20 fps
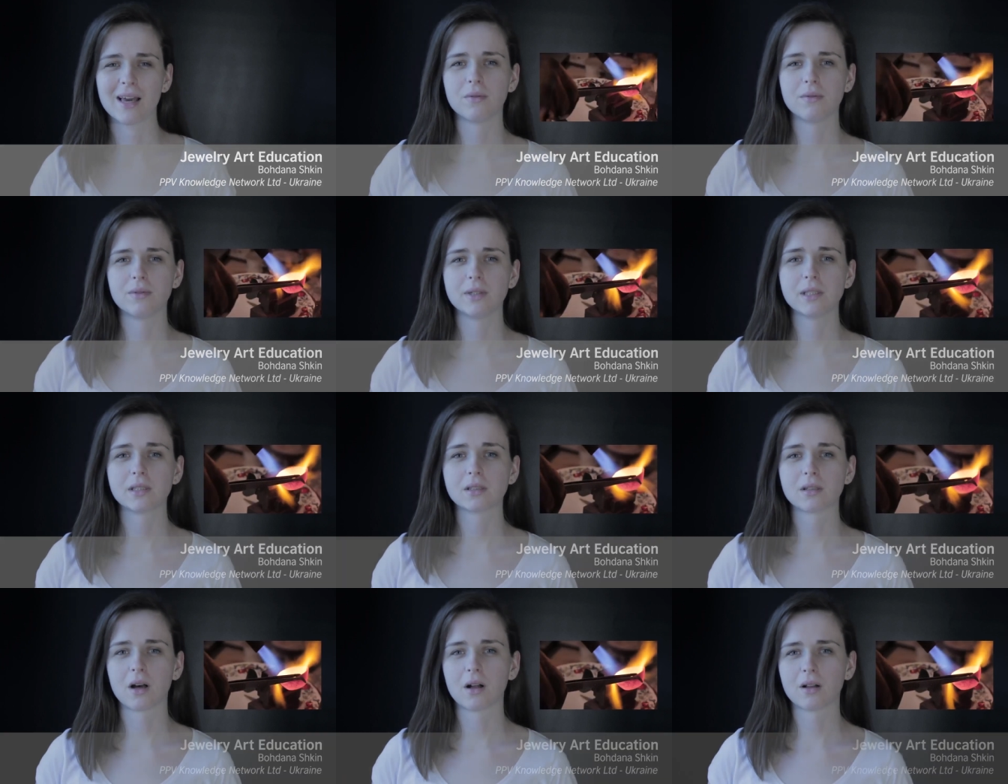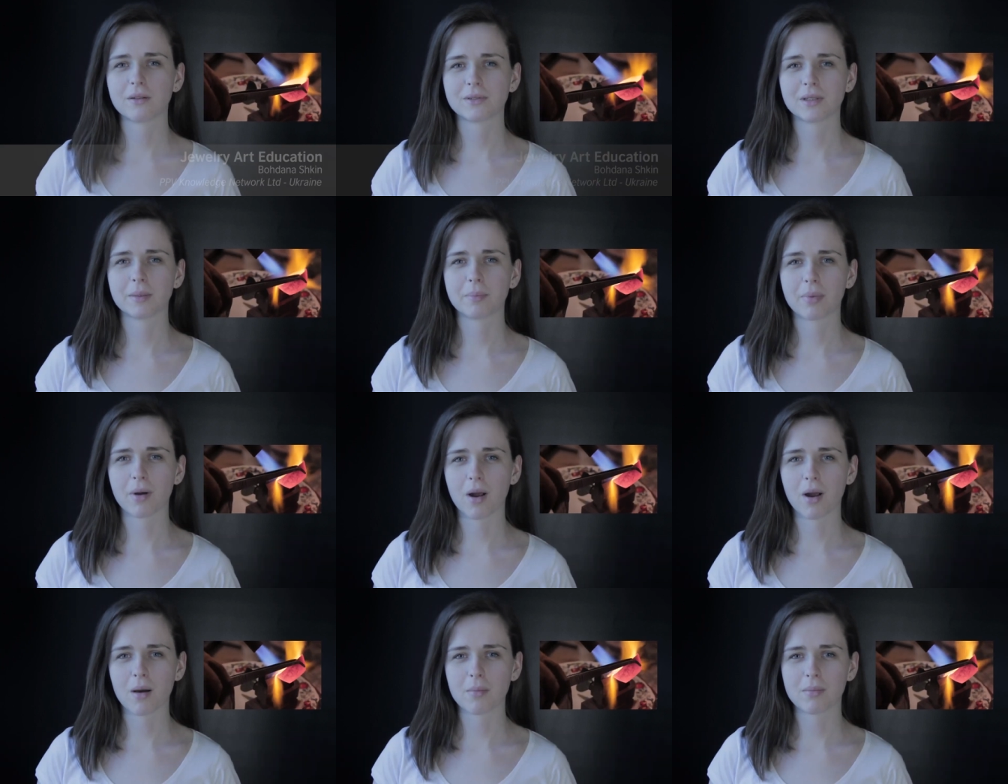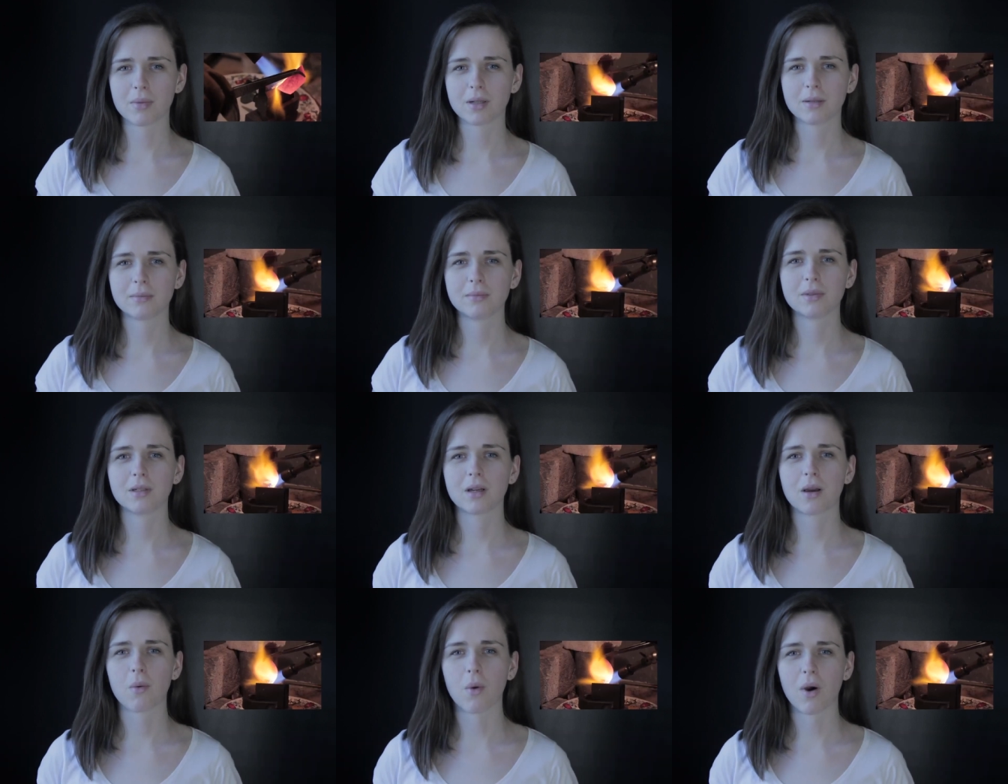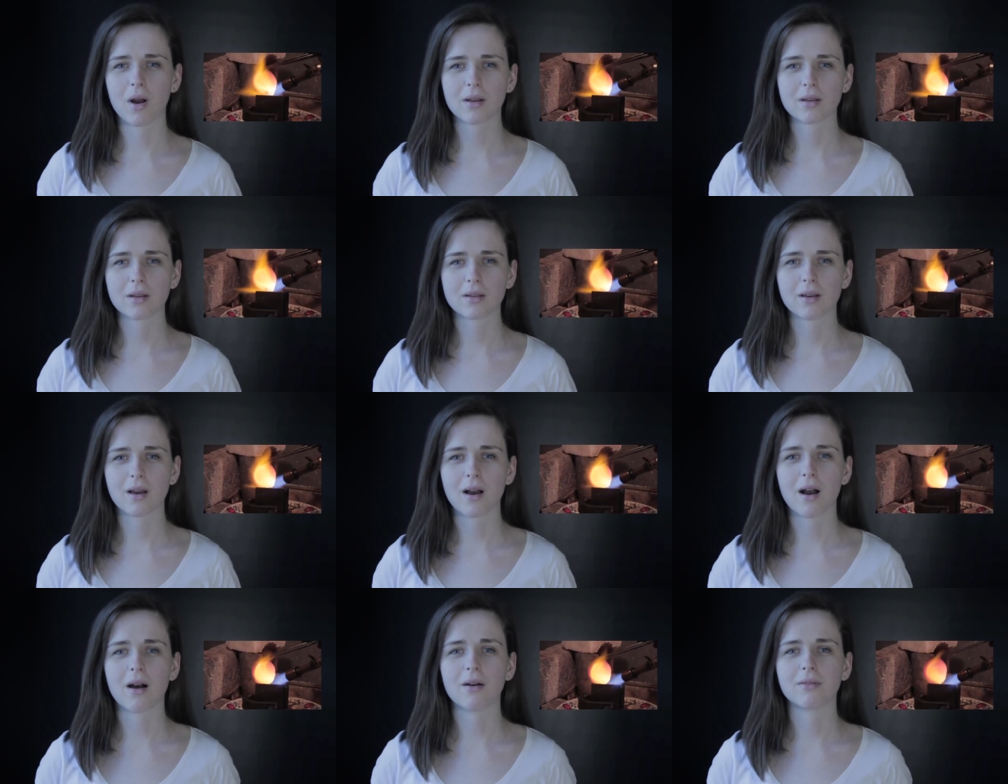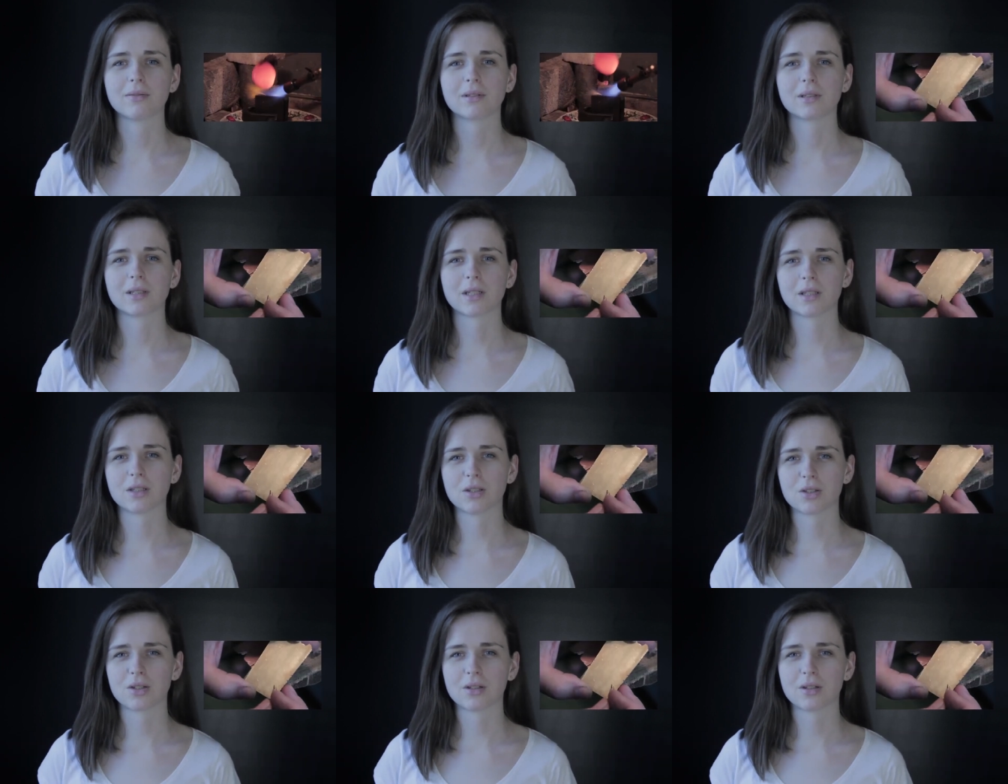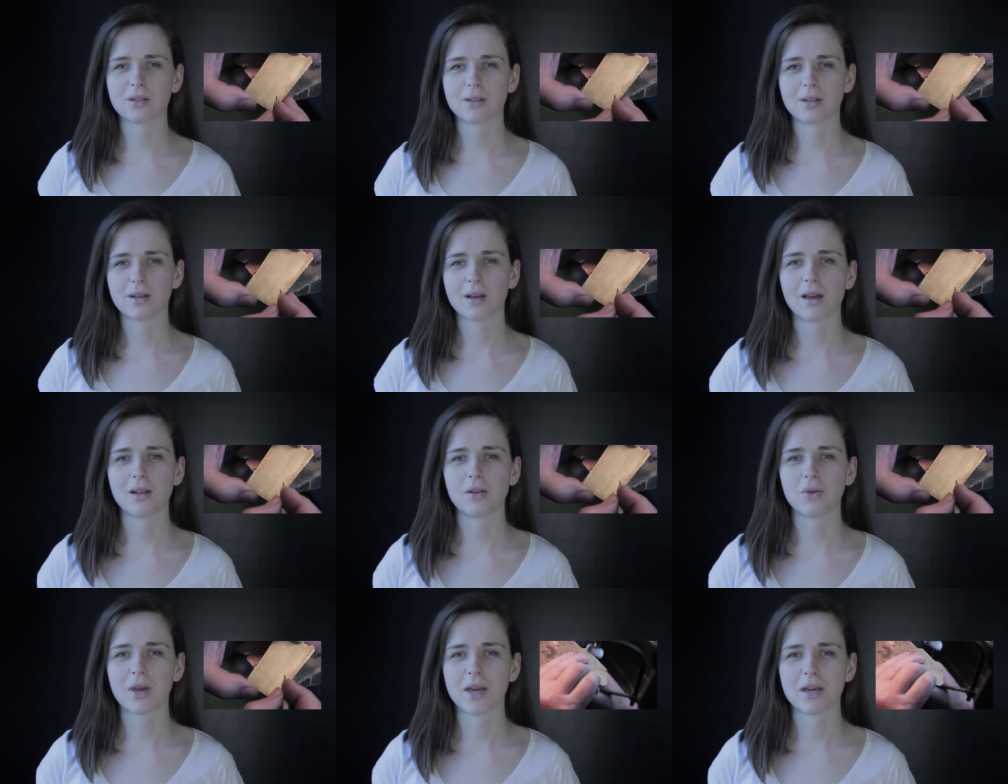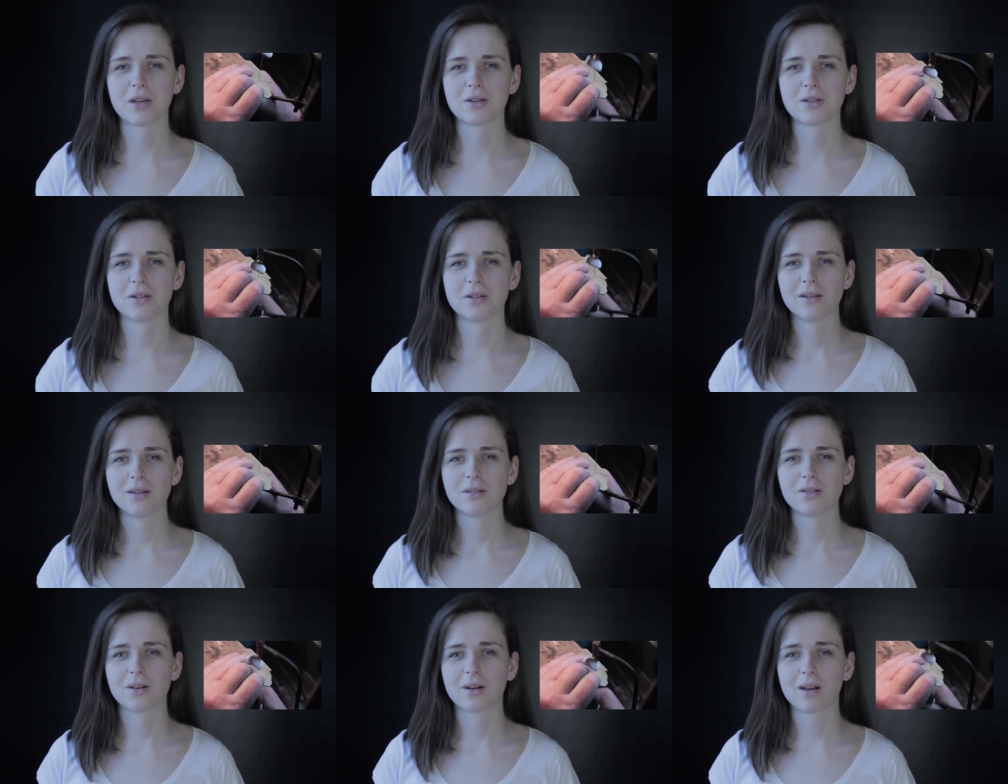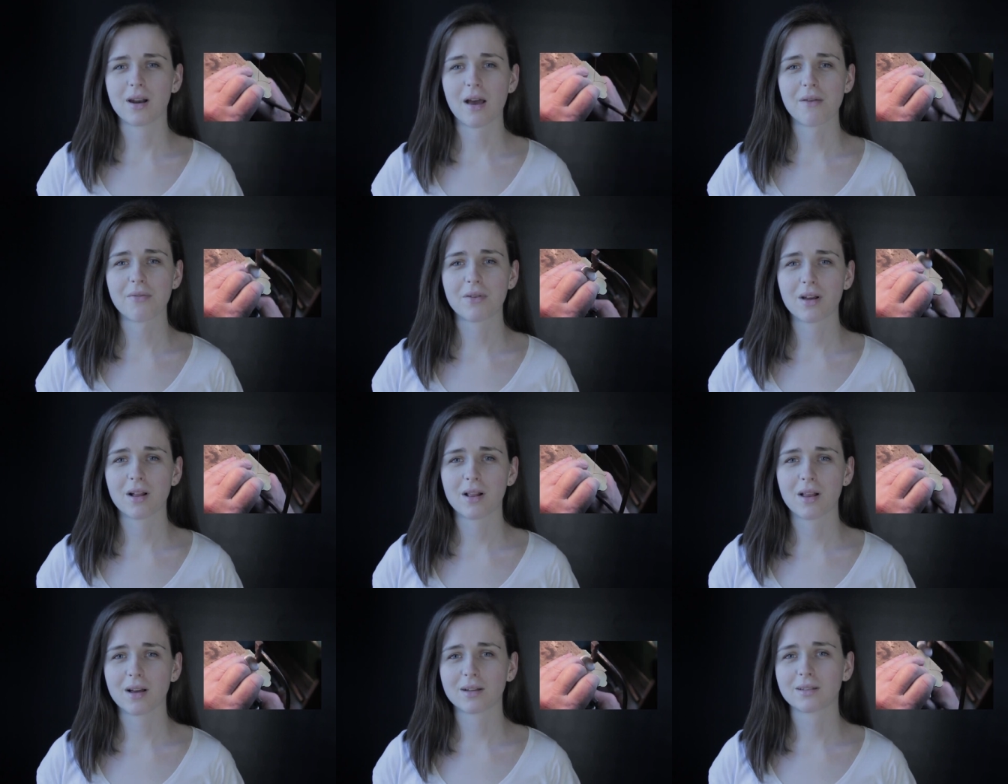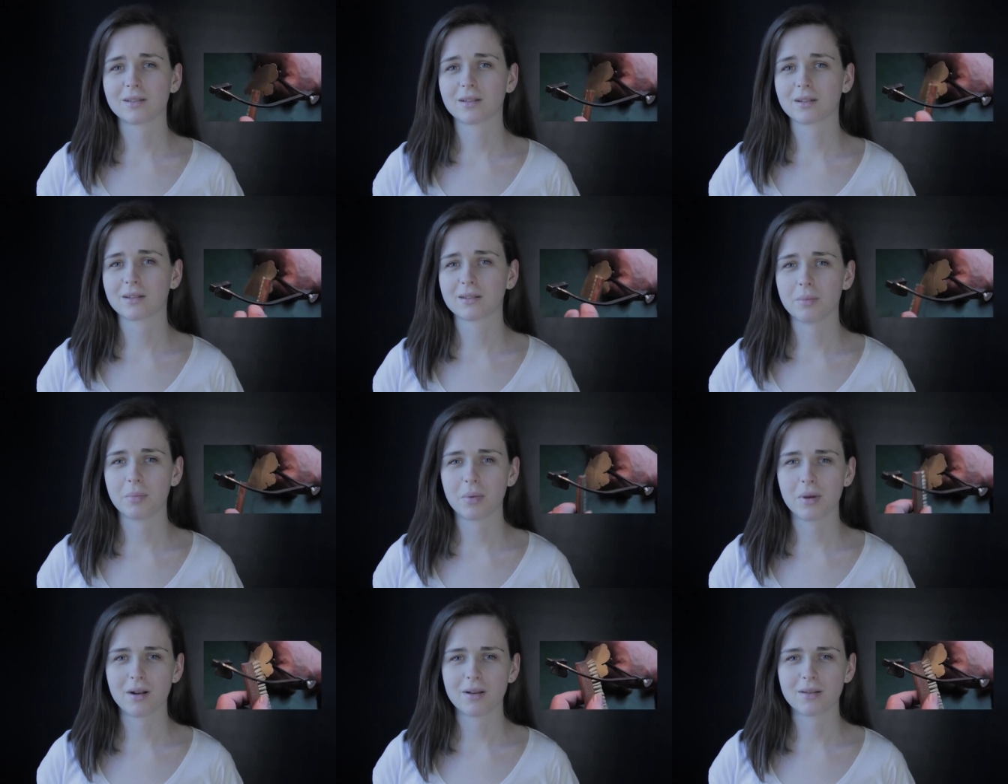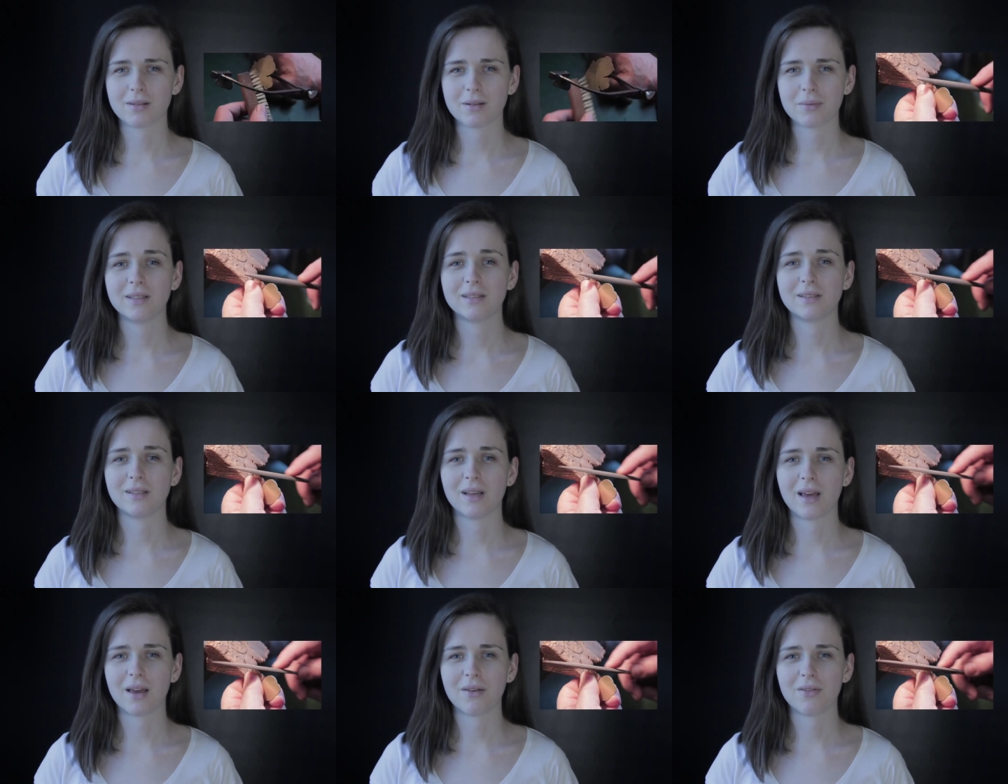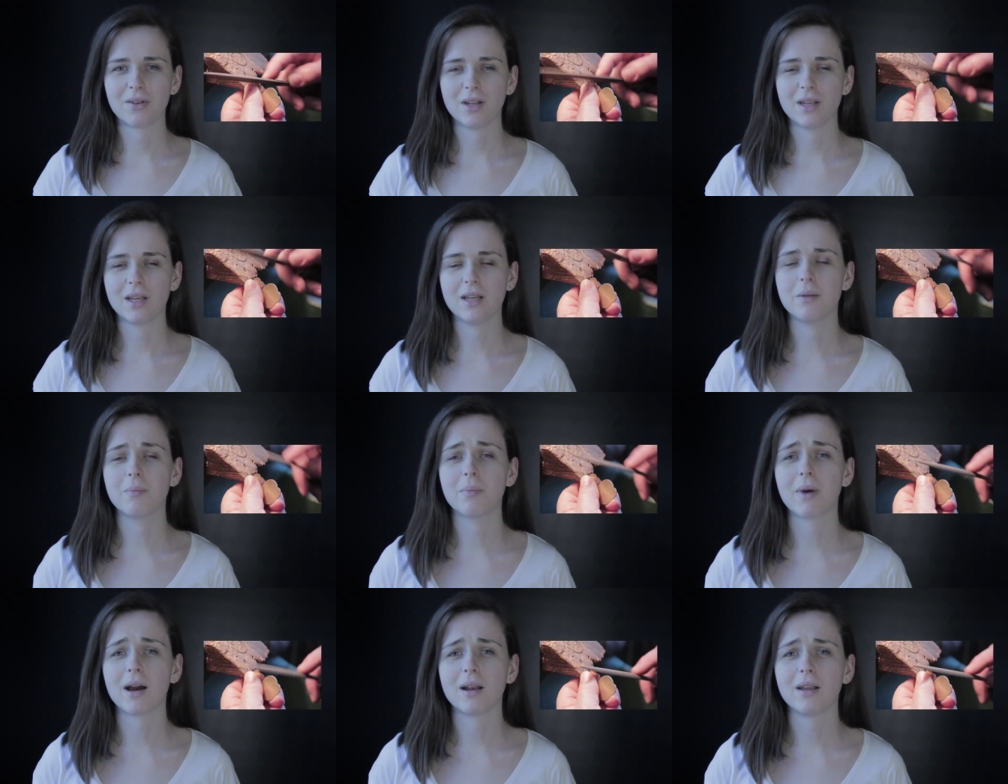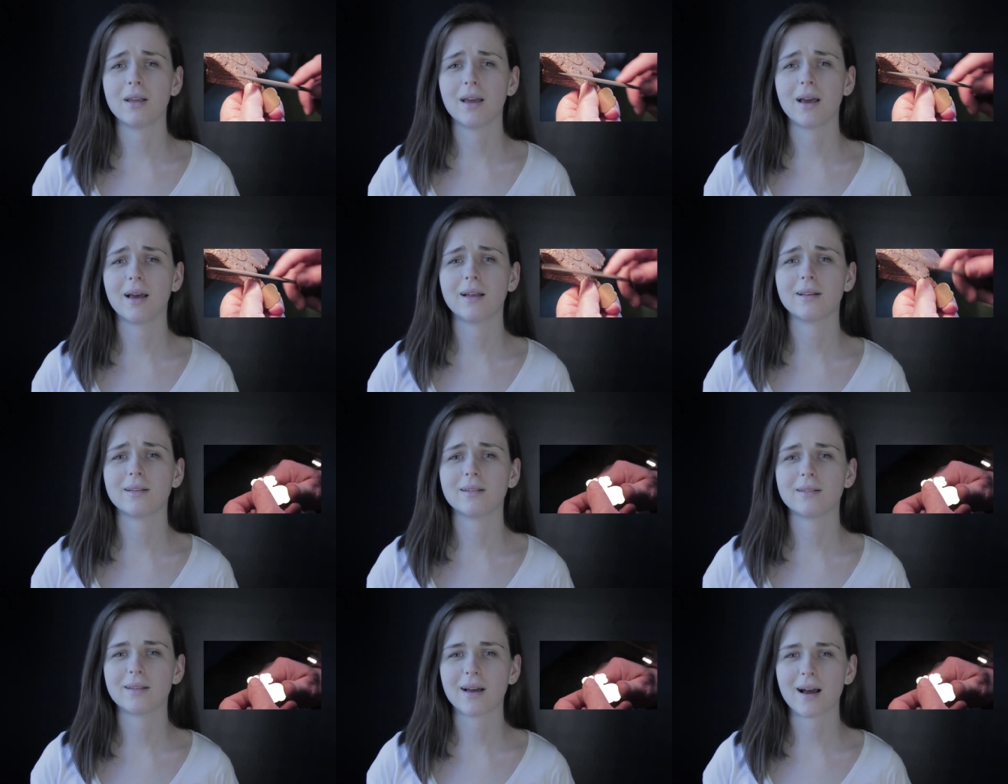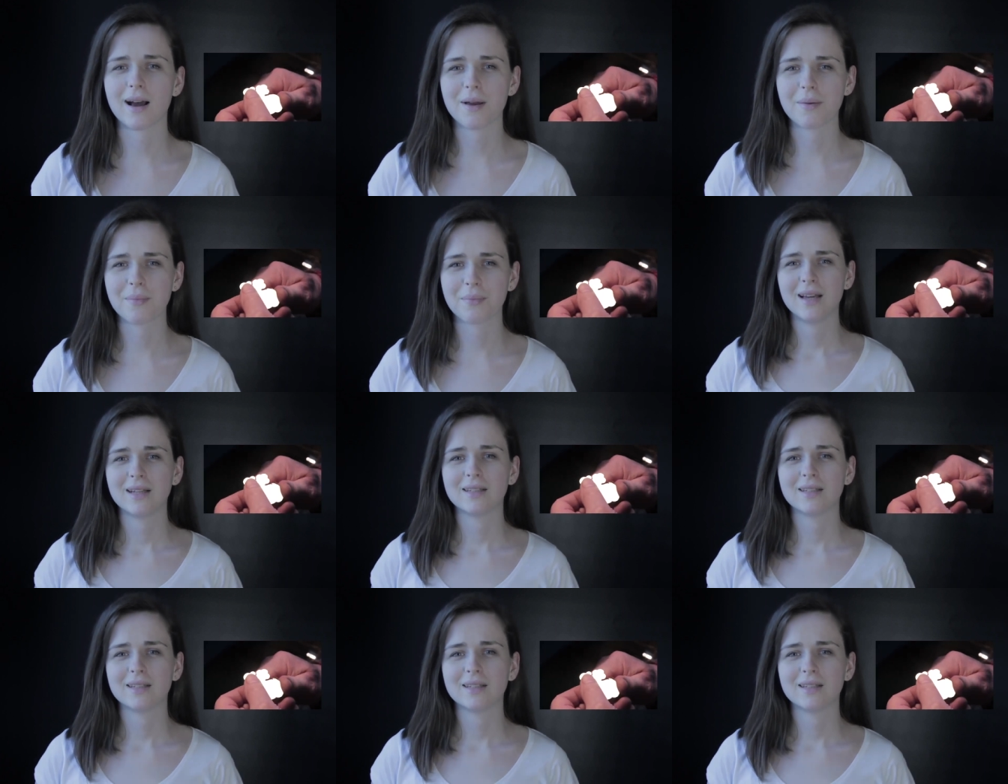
We solve the problem the quality of traditional education, geographical accessibility, saving in money and time,